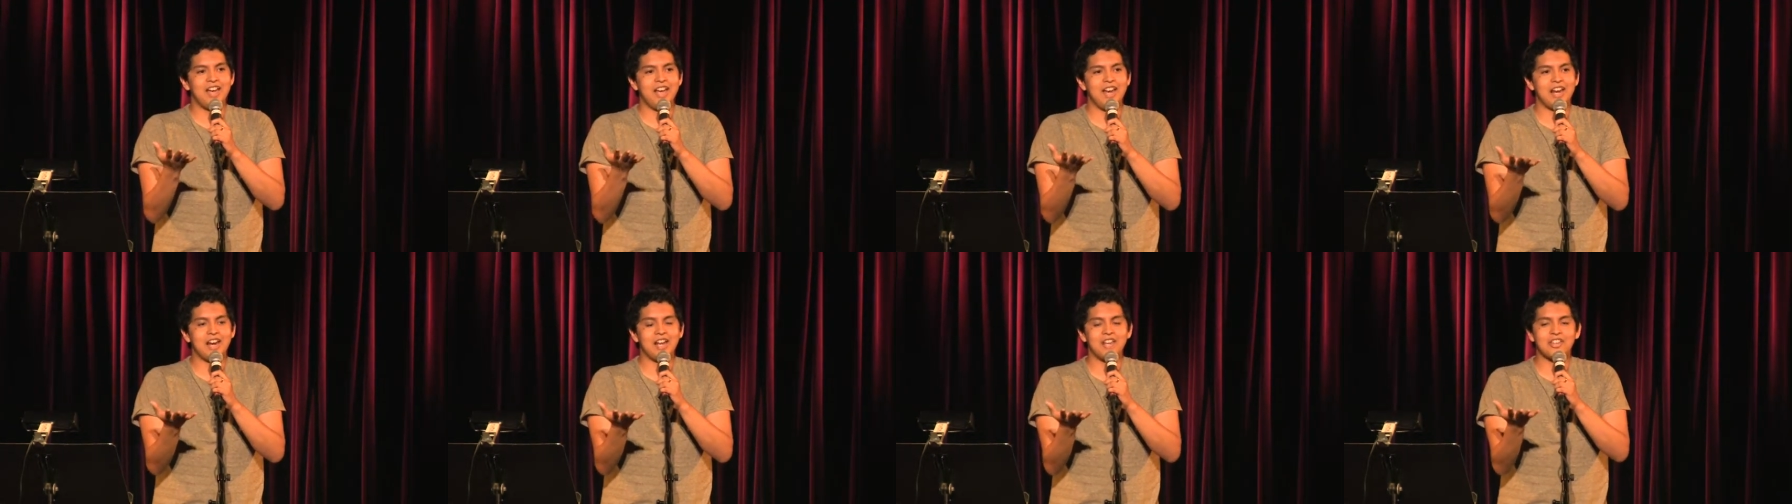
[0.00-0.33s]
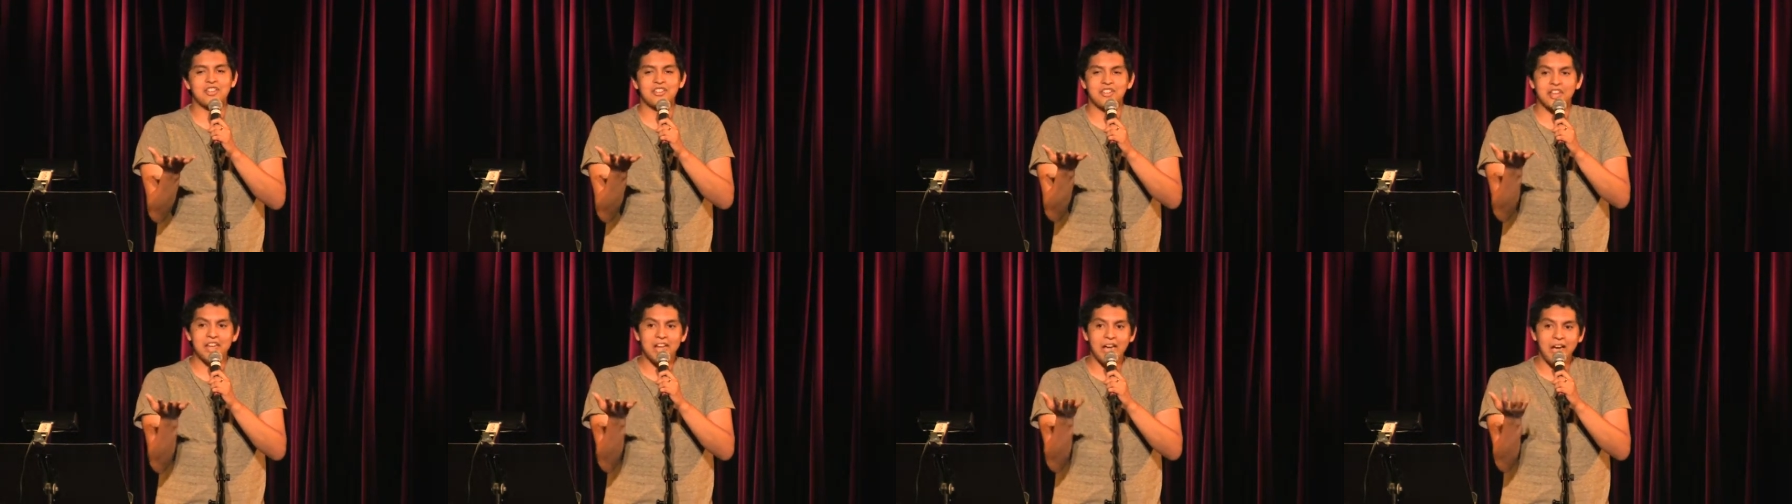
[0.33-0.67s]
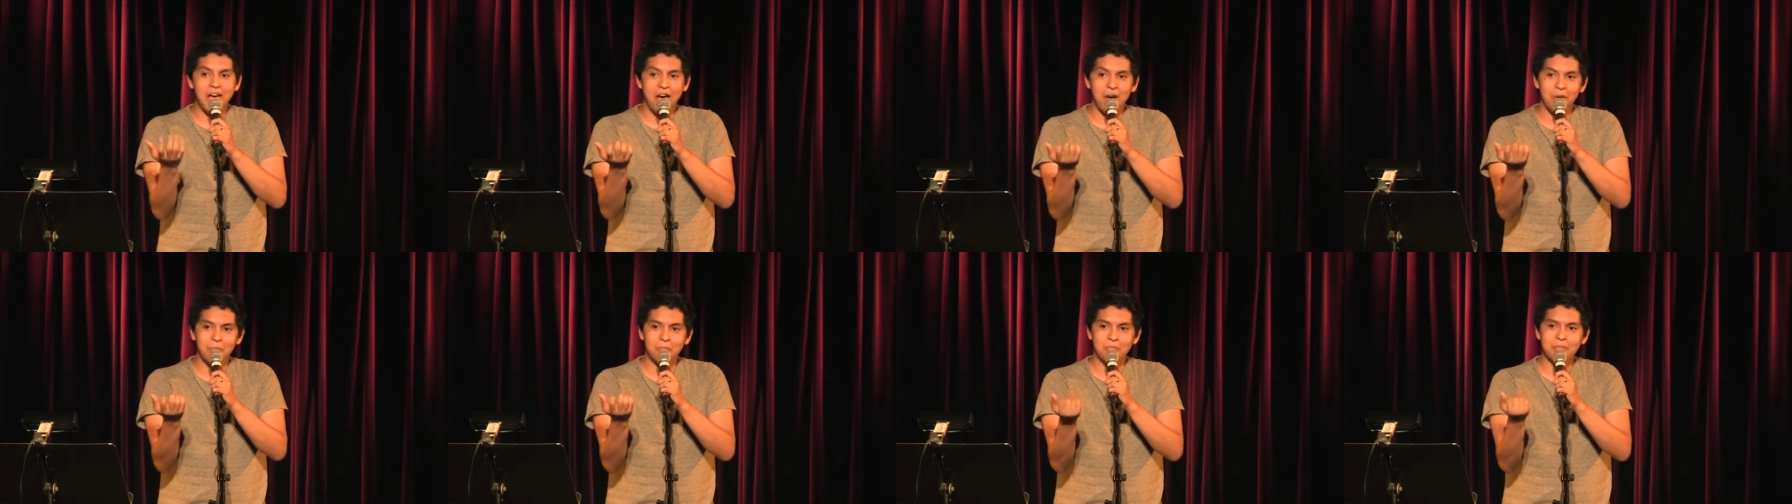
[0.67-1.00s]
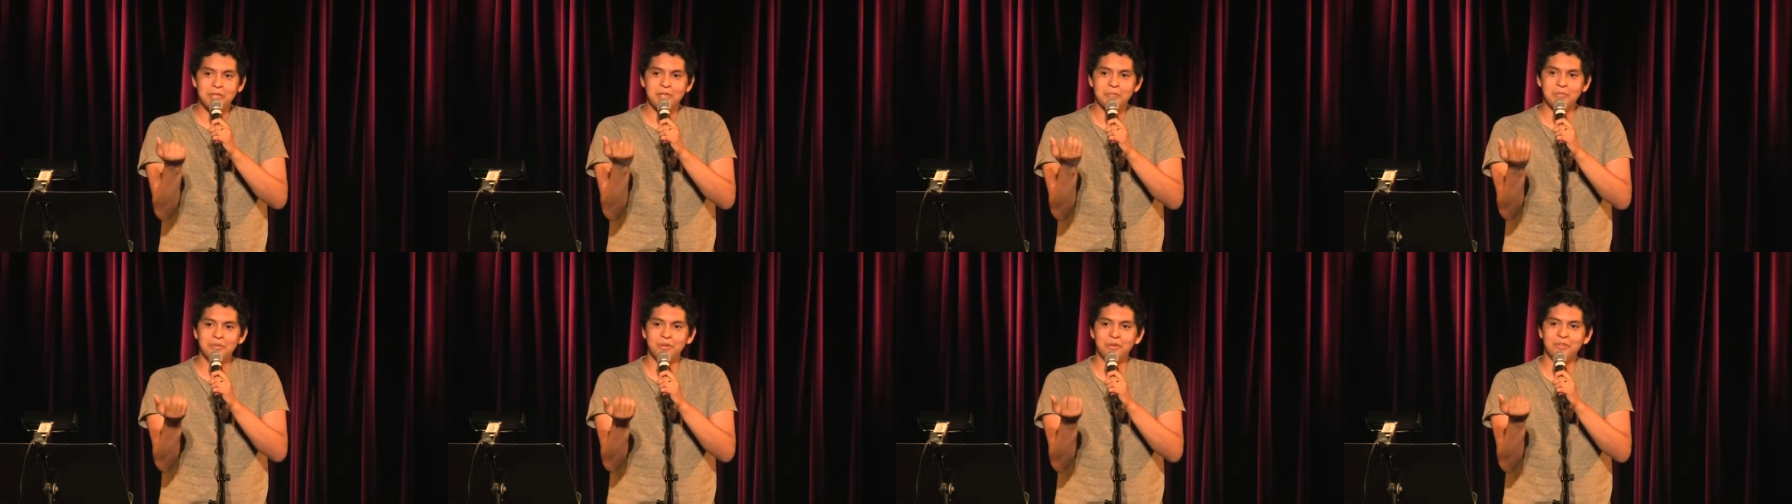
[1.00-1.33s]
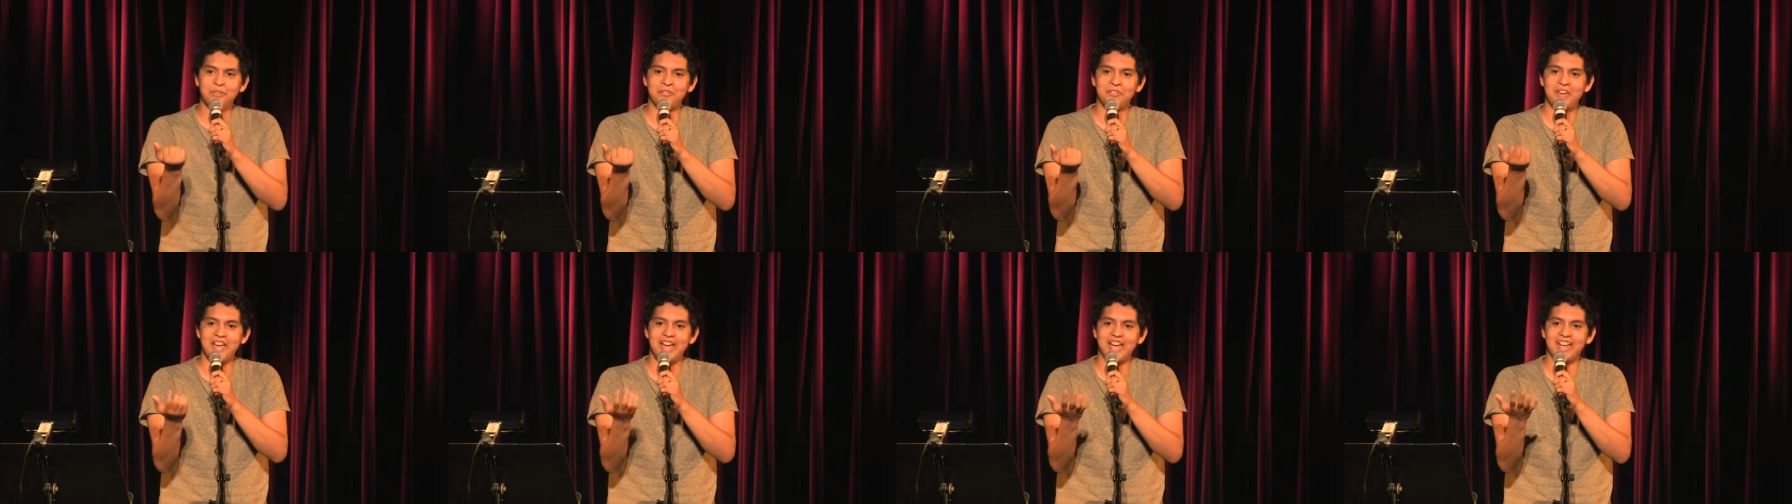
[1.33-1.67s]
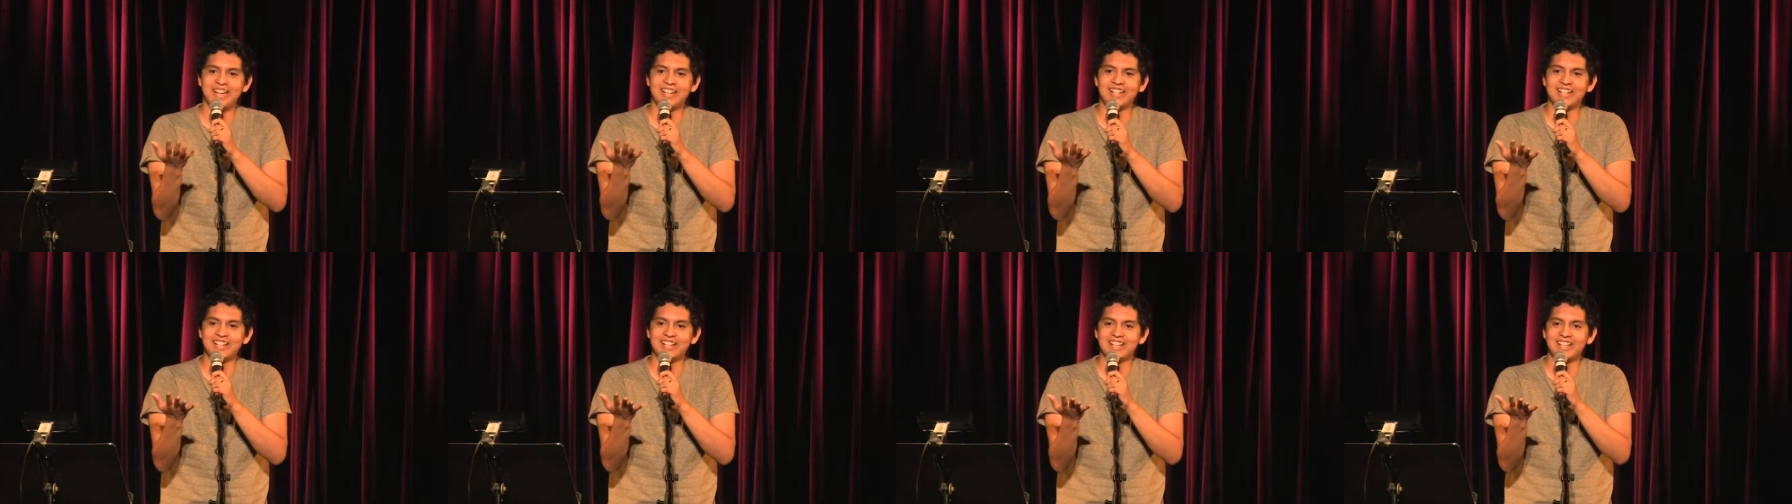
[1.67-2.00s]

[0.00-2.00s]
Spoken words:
and I say, help me, Boo-Fat.